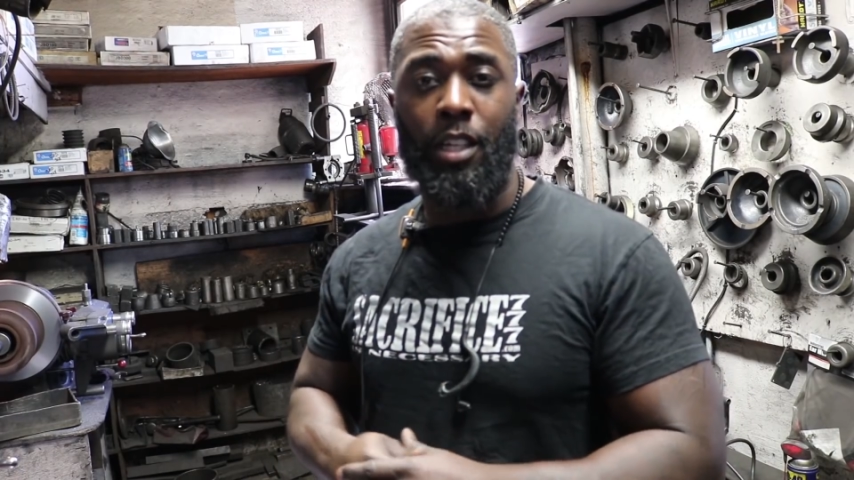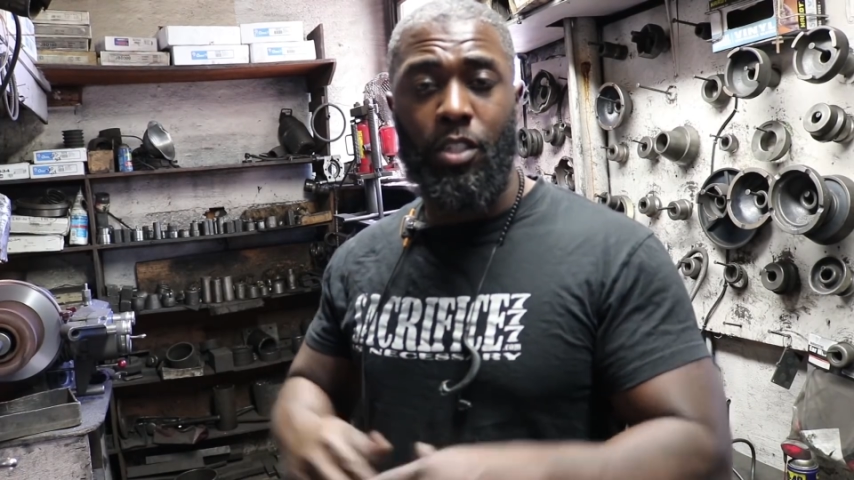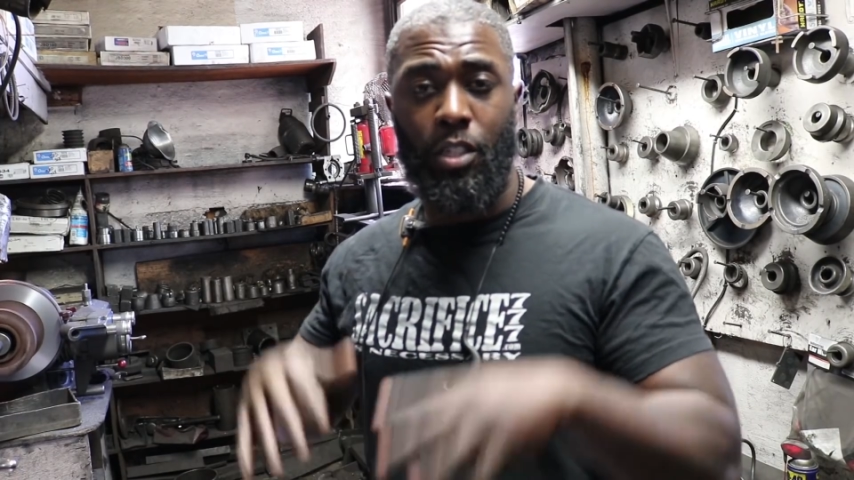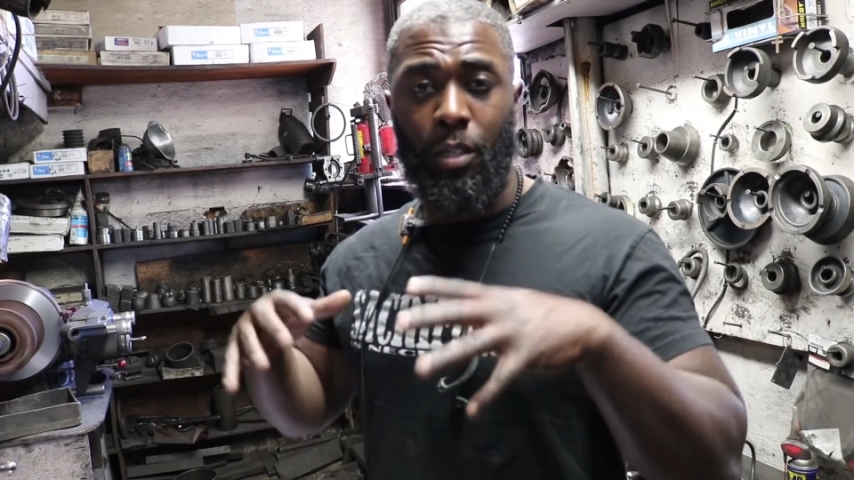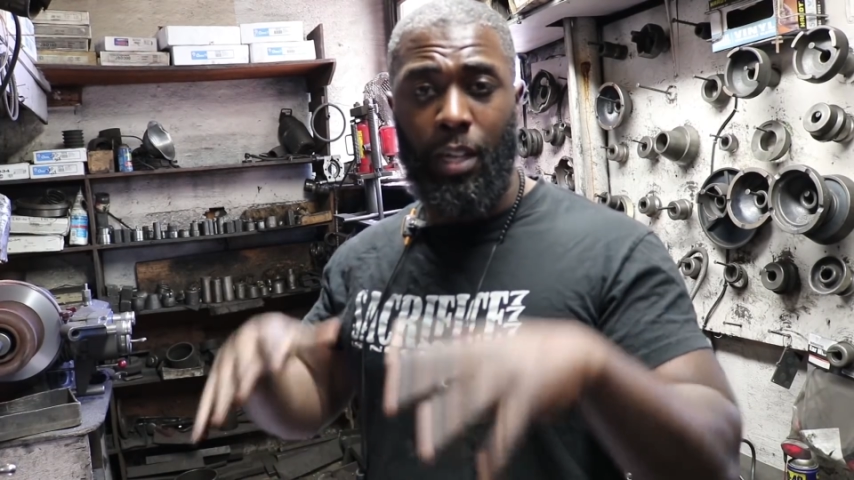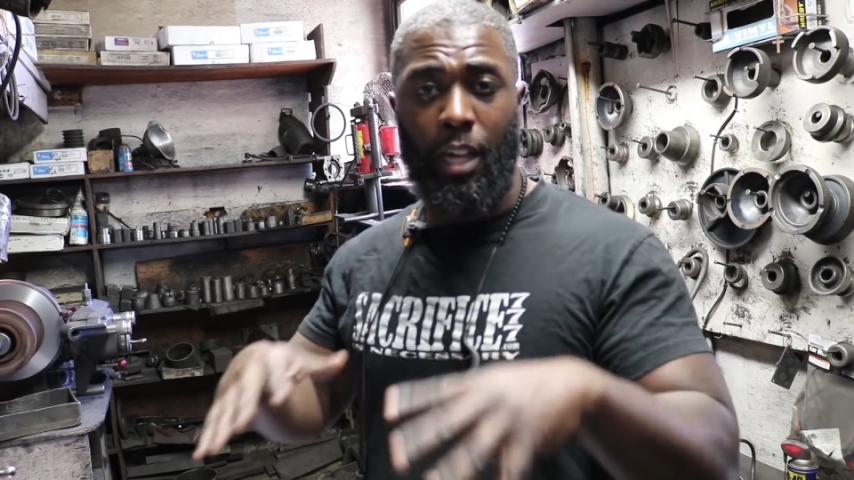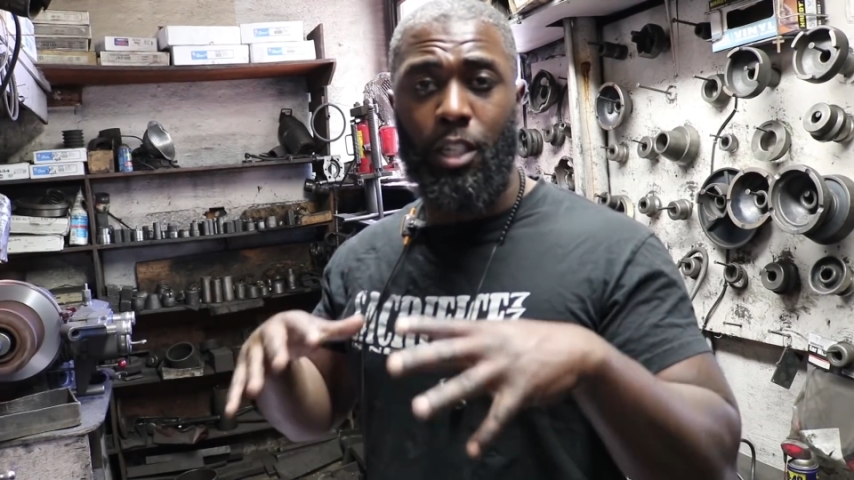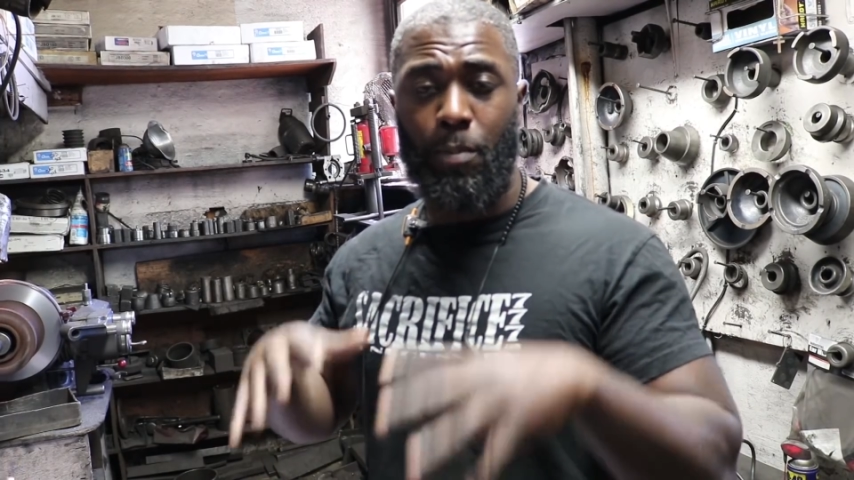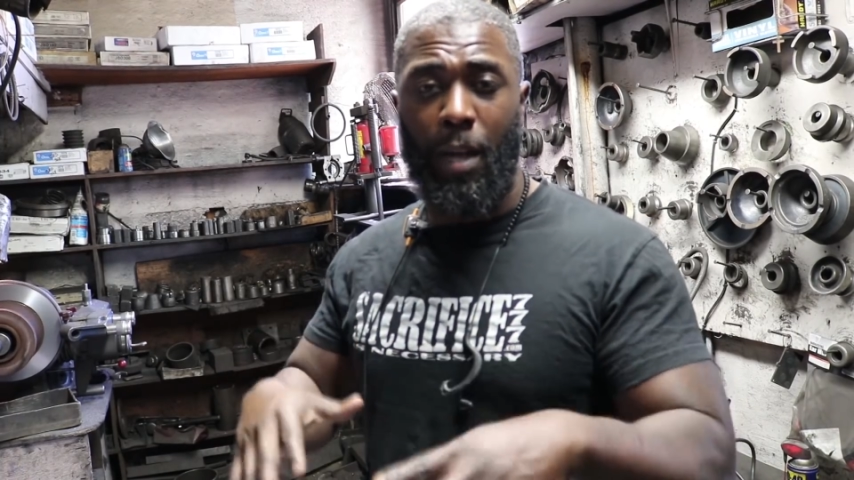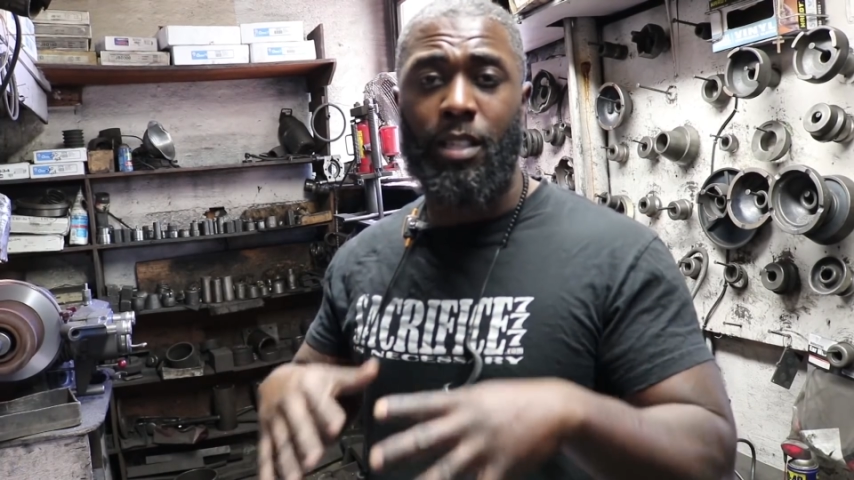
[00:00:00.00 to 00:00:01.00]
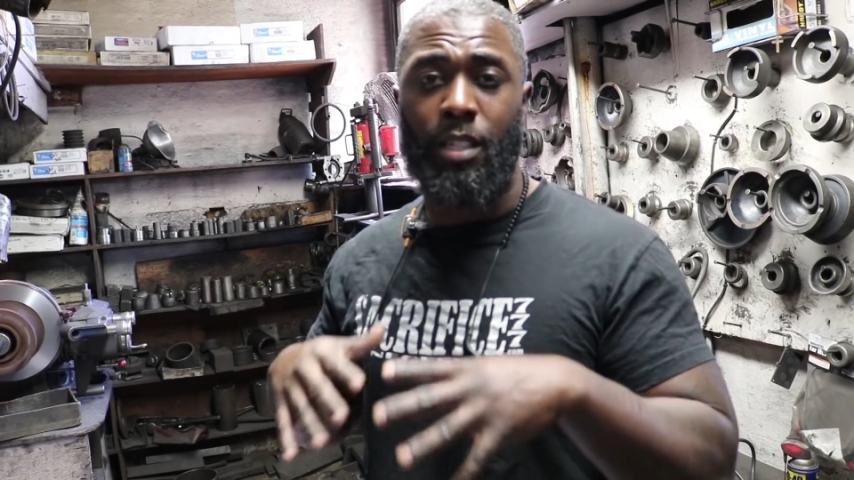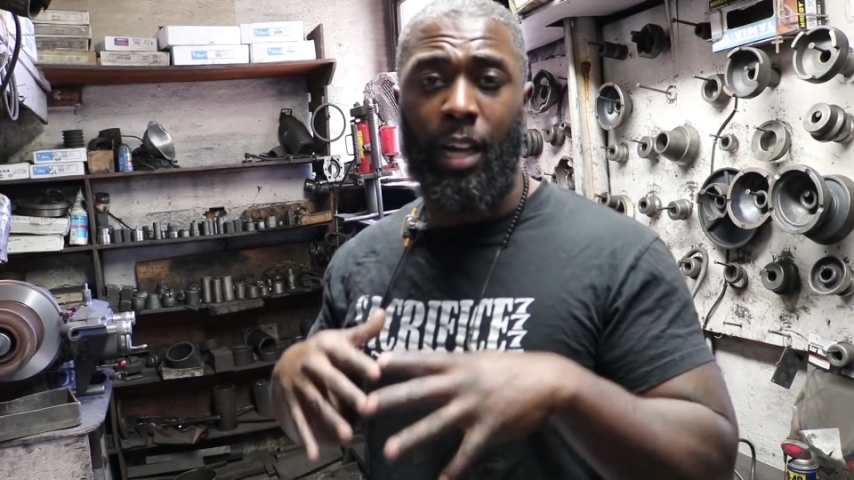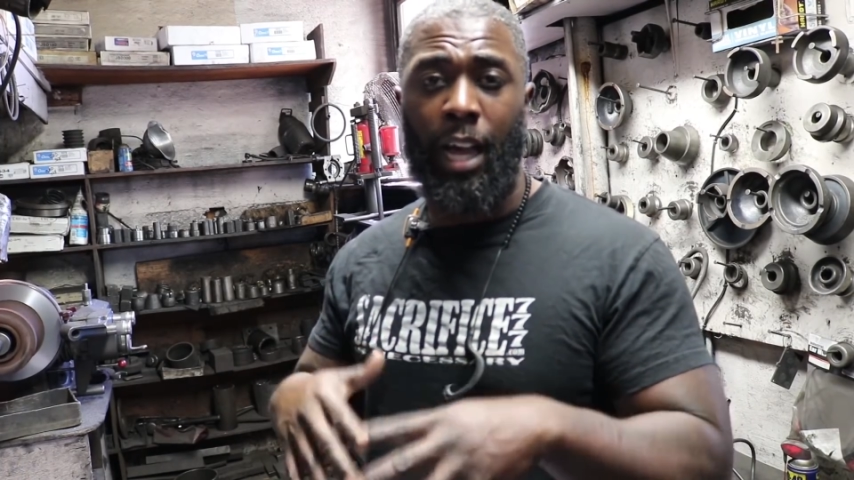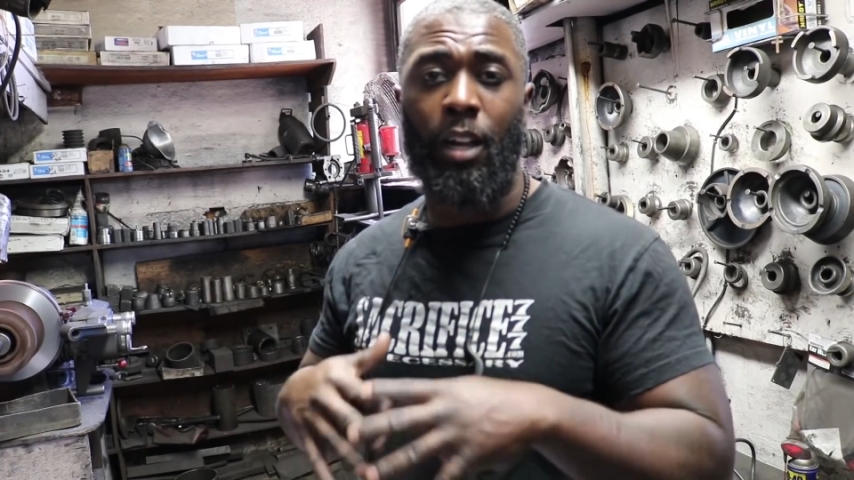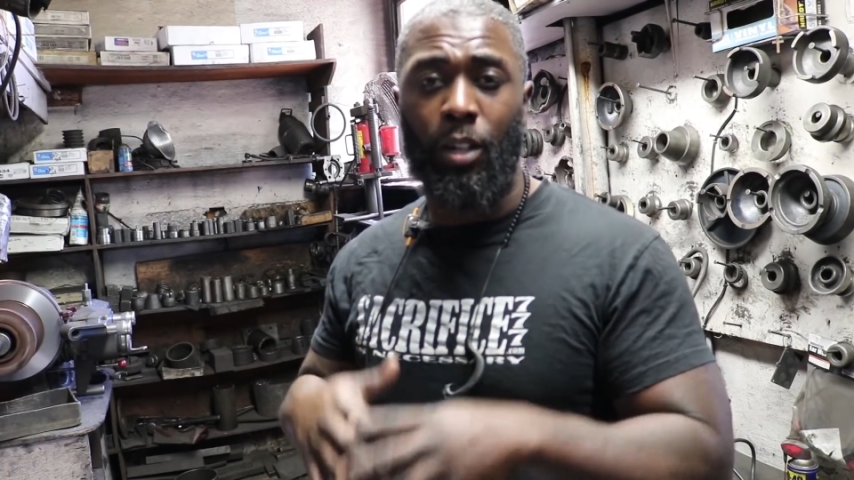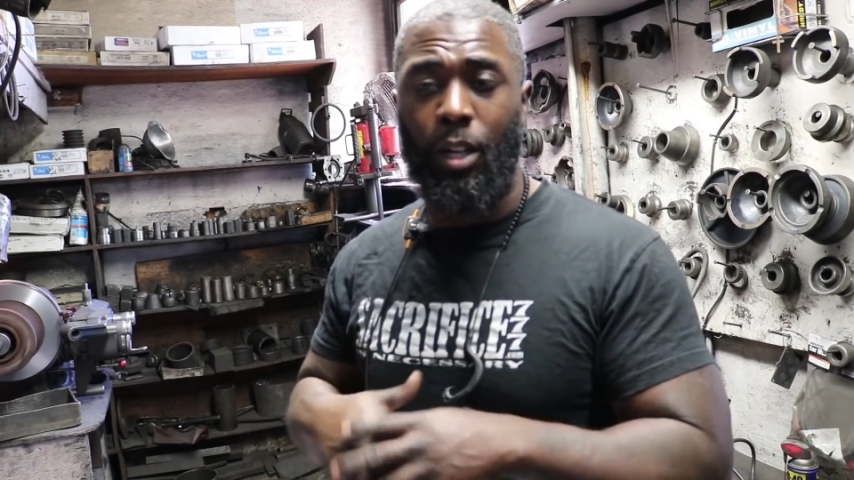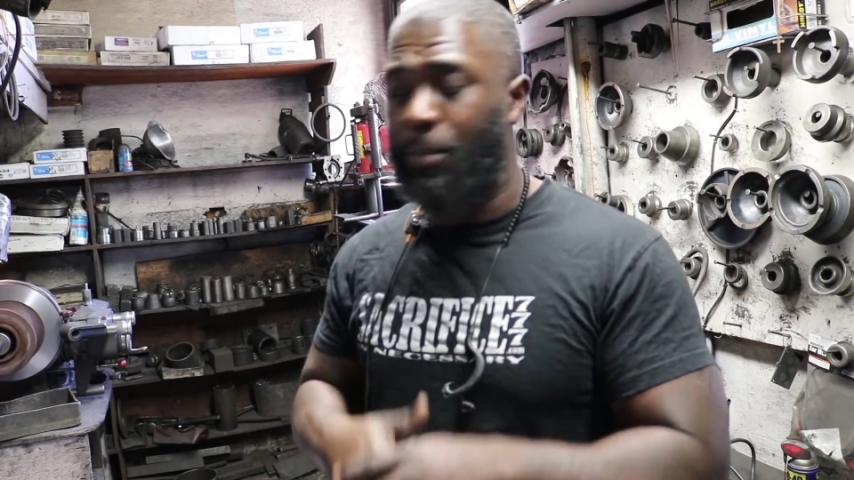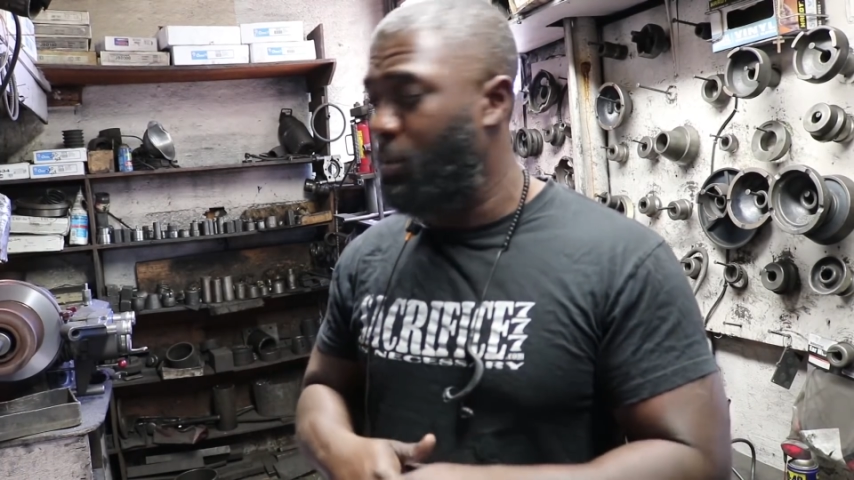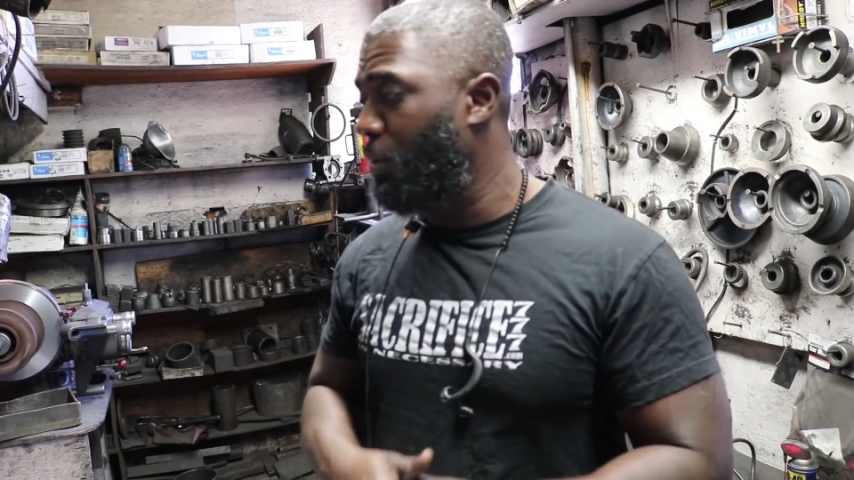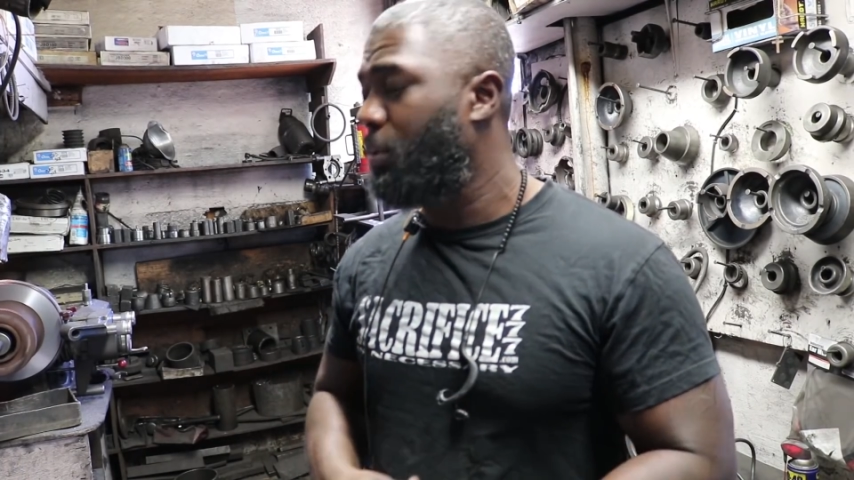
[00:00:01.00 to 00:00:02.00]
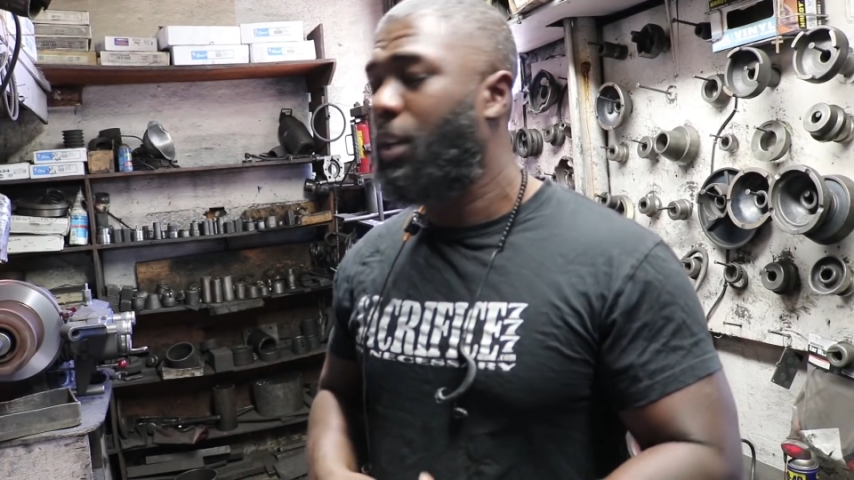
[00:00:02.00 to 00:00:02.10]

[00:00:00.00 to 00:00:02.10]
This is the kind of spots that I look up to.